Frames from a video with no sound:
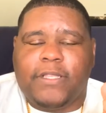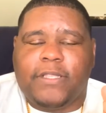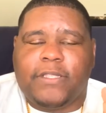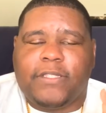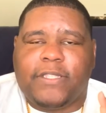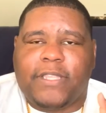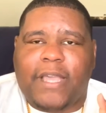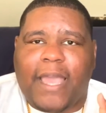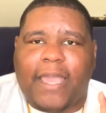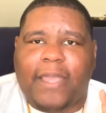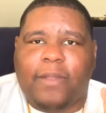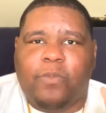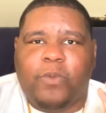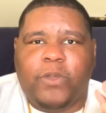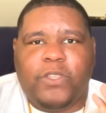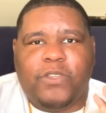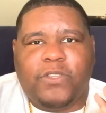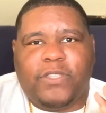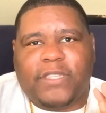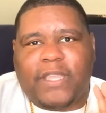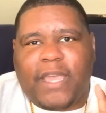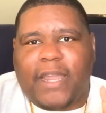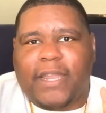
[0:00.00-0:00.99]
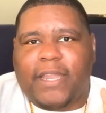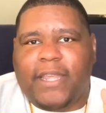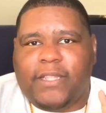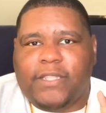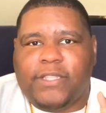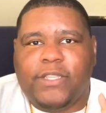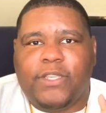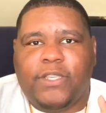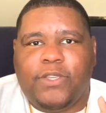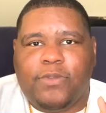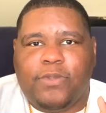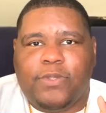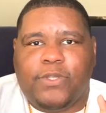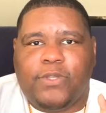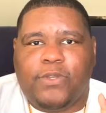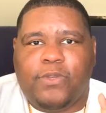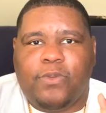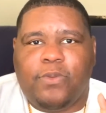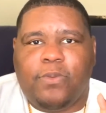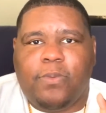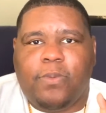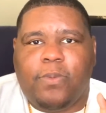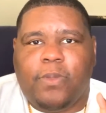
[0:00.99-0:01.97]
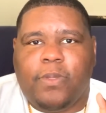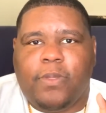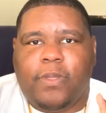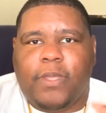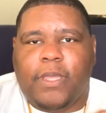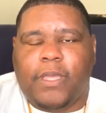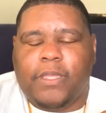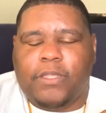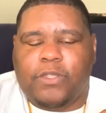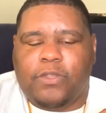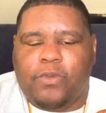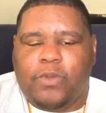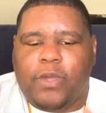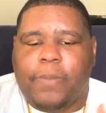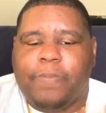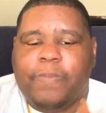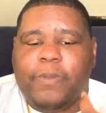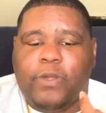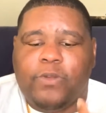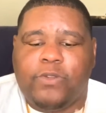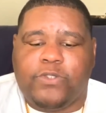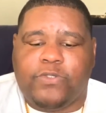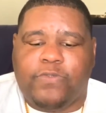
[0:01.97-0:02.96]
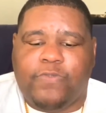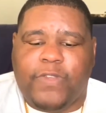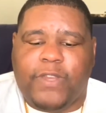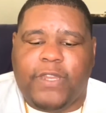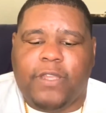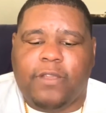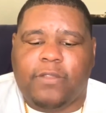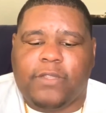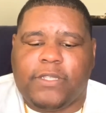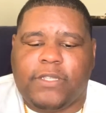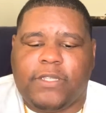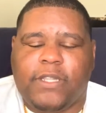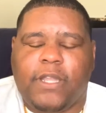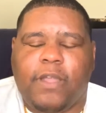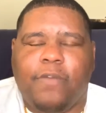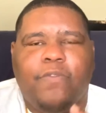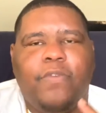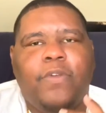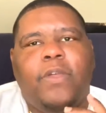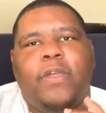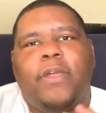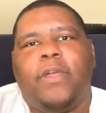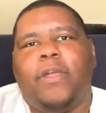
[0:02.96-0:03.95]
site when you sign into YouTube and you upload your videos and stuff.